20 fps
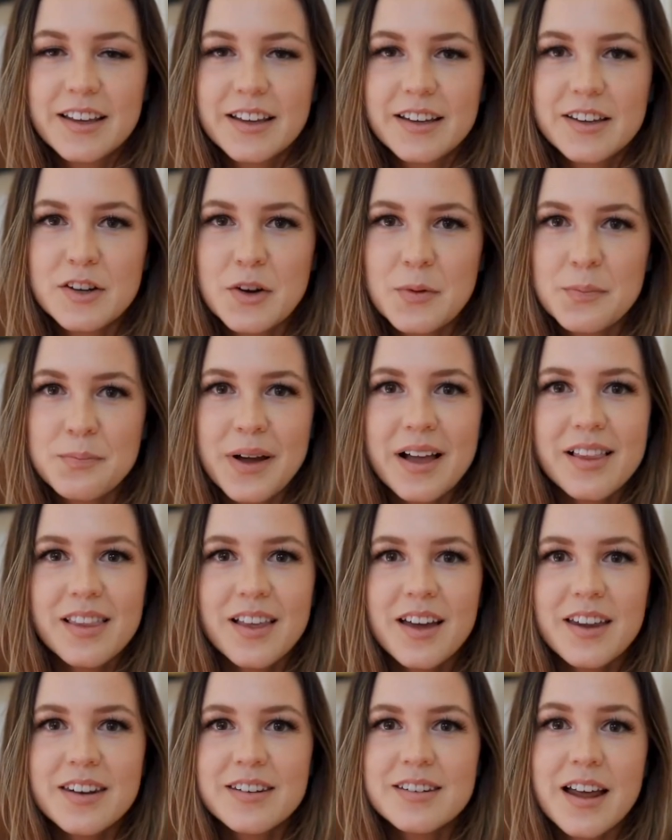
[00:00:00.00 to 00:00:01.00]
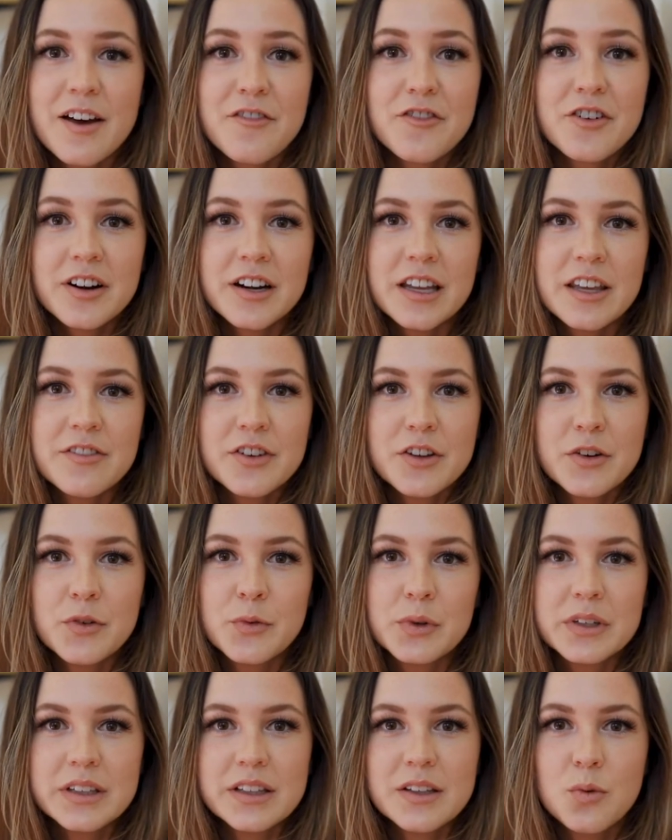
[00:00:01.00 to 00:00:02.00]
You know, Bella never
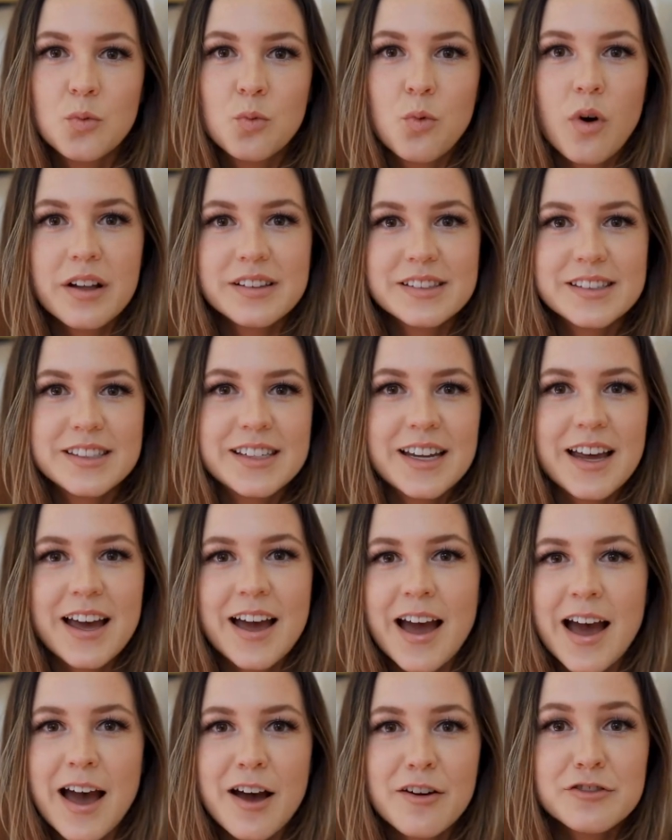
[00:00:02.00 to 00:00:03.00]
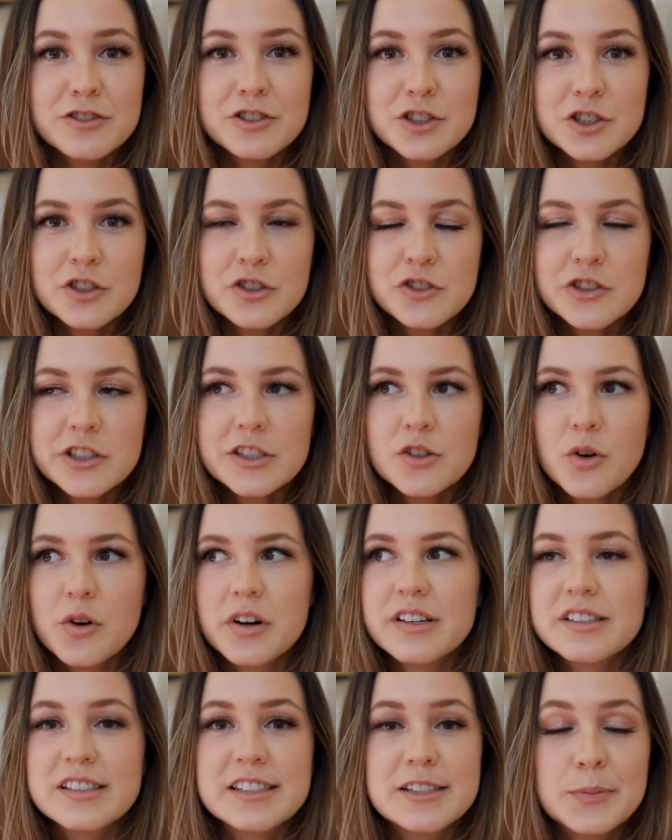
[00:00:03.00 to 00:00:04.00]
even really wants to have children
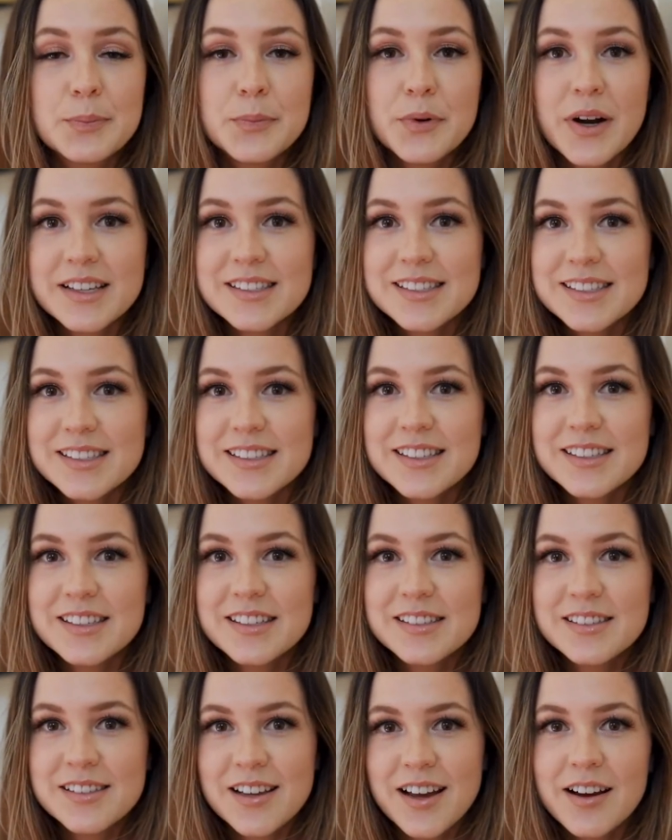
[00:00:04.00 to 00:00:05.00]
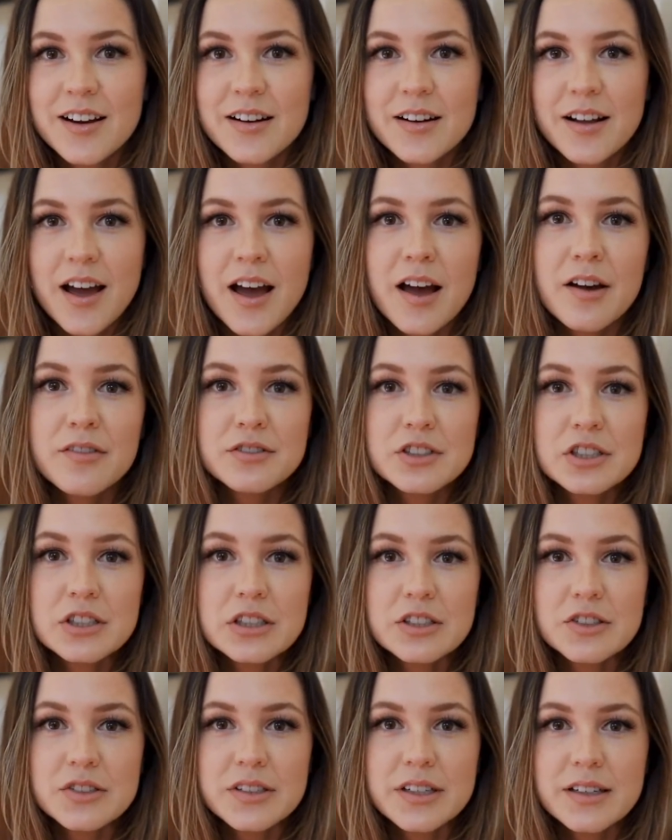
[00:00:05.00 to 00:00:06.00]
or expresses a desire to have
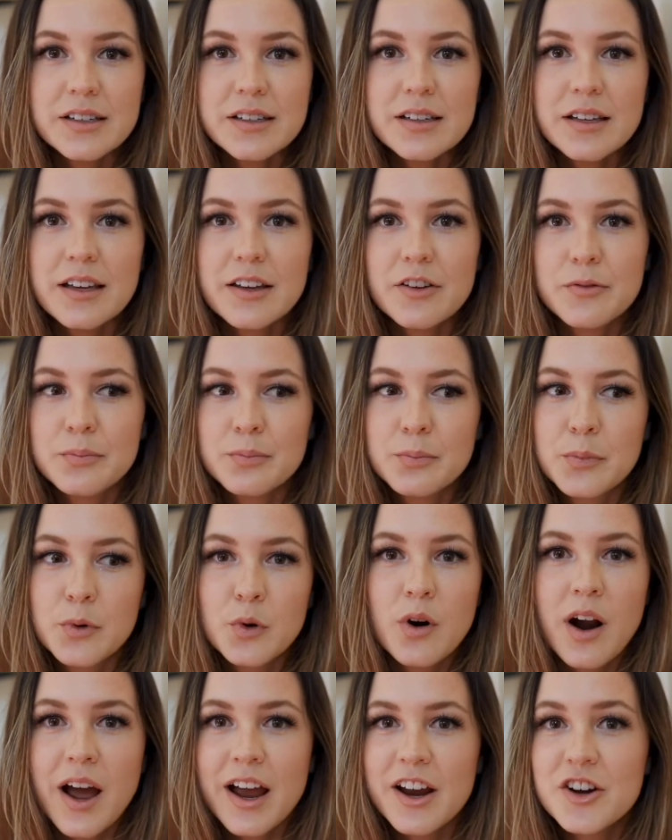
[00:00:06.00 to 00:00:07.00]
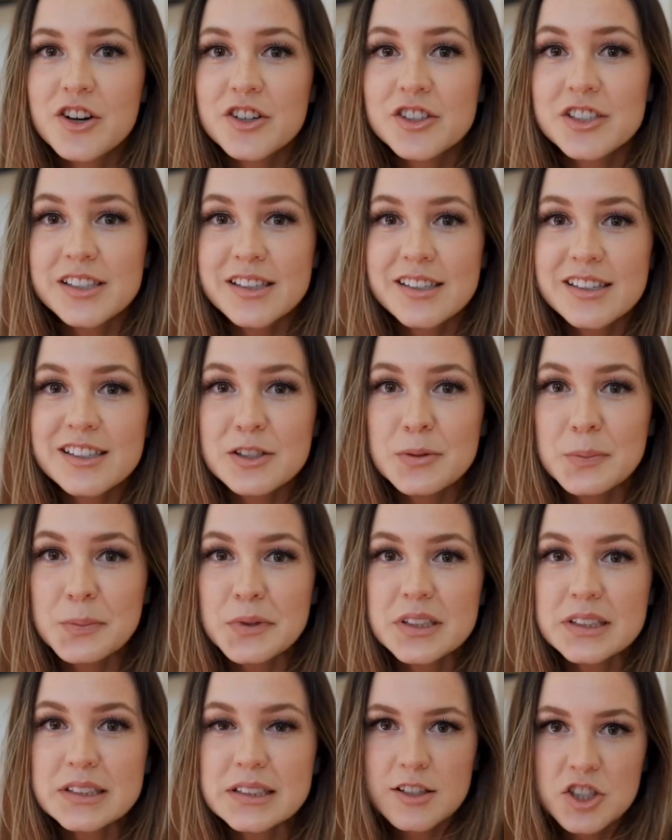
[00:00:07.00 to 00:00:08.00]
children prior to this book.